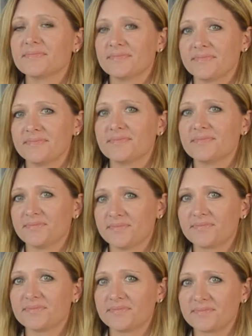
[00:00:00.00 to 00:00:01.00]

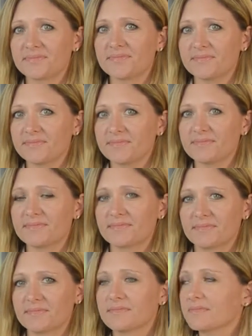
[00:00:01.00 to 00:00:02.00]

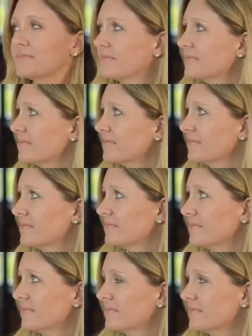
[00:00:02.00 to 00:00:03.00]

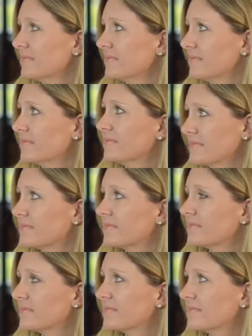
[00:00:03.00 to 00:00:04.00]

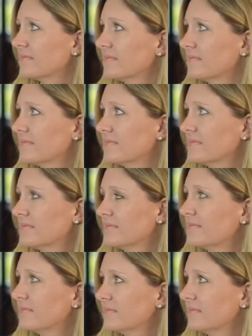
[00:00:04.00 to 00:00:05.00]

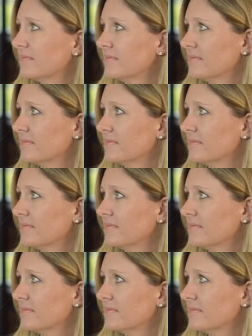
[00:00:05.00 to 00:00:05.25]
This person isn't speaking.